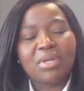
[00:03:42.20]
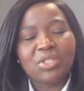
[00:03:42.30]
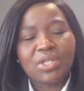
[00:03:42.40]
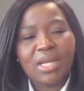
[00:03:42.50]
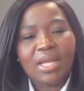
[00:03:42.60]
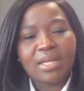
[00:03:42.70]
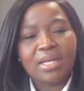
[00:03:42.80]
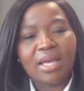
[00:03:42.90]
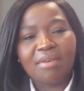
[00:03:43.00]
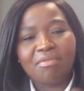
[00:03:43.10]
machine
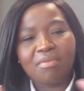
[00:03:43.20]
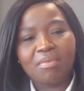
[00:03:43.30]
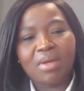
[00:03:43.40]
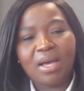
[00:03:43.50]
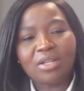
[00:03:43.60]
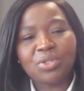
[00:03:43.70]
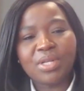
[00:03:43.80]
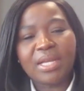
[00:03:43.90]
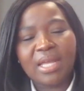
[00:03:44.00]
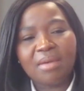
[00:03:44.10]
learning have
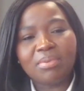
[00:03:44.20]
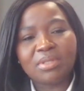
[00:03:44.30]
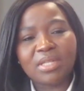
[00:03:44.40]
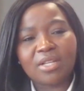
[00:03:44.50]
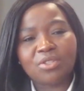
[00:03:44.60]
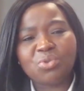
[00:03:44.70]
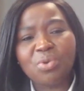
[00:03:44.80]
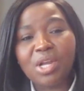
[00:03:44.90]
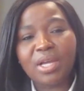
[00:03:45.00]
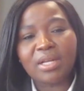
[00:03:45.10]
actually enabled us to
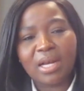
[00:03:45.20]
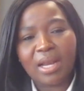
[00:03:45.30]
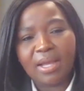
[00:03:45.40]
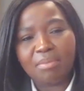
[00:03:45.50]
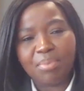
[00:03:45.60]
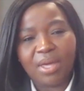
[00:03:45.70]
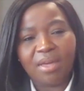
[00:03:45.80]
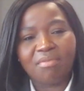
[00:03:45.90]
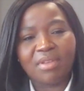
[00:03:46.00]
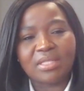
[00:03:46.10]
learn client
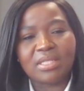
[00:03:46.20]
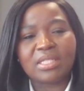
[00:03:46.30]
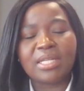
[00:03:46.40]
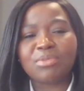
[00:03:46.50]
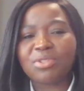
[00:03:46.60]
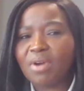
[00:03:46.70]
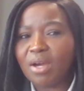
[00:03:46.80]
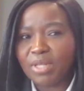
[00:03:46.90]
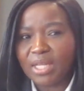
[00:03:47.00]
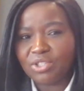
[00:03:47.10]
behaviors in terms of
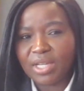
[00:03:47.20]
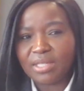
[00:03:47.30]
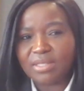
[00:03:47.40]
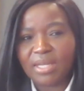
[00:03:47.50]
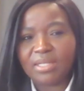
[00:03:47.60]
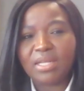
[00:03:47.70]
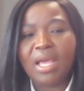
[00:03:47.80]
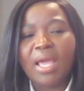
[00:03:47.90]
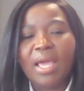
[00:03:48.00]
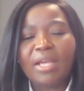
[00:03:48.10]
how they transact,
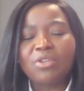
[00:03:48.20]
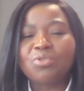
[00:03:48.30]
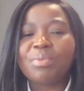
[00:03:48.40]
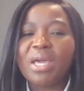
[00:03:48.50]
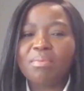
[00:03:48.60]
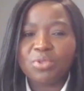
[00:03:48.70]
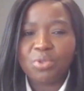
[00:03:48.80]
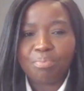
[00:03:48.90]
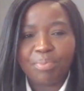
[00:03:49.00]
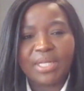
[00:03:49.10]
and to be able
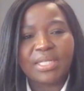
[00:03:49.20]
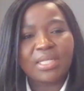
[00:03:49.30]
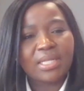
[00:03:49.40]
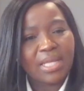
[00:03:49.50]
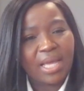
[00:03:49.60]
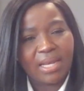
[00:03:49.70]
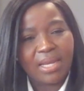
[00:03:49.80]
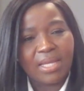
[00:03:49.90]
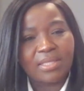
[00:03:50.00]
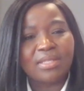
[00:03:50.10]
to predict their
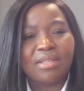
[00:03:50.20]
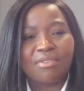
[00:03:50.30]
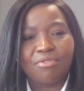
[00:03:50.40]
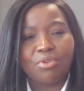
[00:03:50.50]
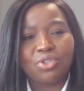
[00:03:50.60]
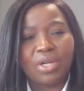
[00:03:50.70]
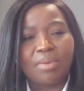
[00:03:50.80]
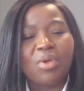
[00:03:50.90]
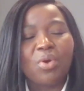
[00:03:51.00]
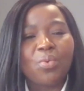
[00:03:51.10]
needs in the future.
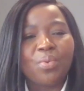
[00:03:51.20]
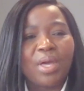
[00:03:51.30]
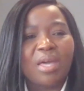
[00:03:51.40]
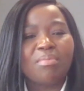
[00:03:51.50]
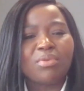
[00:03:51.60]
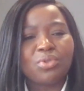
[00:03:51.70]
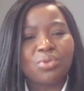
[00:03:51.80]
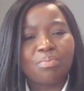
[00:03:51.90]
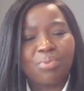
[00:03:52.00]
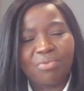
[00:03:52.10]
We're able
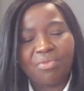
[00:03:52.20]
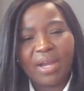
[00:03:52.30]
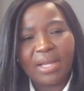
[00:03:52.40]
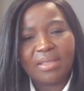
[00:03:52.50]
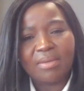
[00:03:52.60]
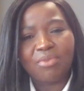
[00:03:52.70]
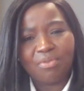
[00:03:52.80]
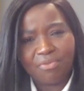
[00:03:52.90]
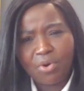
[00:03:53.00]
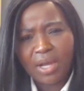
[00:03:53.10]
to provide them
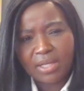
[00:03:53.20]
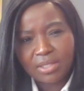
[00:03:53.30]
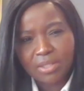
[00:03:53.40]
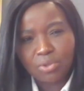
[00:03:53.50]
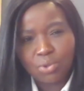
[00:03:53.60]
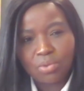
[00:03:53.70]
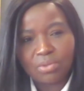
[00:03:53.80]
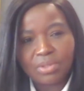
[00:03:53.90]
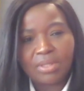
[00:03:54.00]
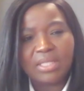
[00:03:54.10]
with forecasting
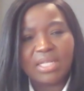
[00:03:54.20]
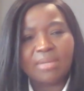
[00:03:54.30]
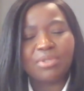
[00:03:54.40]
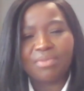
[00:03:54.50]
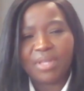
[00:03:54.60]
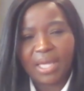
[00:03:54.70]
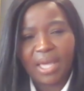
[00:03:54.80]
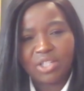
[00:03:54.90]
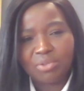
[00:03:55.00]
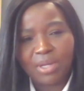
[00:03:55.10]
tools in terms of their
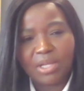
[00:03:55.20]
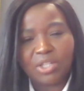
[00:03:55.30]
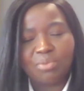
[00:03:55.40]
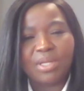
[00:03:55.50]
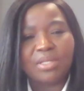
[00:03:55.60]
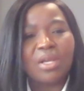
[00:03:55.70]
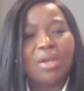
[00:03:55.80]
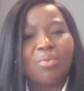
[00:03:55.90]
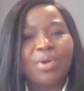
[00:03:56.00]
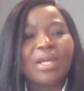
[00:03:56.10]
cash management.
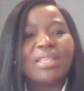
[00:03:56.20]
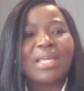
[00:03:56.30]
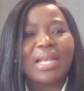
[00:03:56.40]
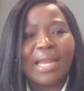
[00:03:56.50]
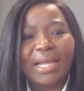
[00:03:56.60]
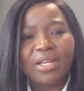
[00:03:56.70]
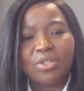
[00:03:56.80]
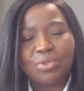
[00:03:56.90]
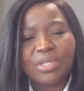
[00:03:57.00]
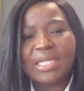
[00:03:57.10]
When are they
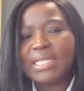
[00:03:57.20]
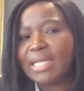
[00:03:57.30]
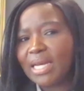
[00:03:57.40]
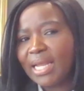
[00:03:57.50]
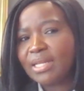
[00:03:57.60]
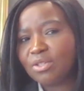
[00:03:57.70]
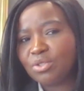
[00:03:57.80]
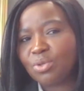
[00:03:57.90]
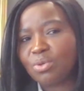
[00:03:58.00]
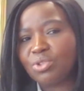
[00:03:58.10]
likely to need a lending
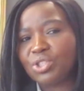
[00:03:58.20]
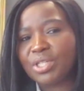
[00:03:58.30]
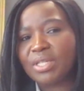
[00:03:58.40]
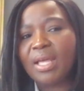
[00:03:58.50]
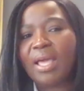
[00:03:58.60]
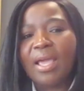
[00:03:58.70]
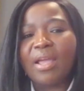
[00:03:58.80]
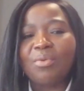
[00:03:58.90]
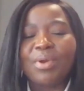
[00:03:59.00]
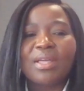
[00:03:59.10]
solution?
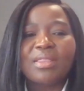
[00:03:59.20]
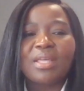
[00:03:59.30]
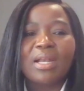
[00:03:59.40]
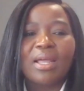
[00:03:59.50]
And when are they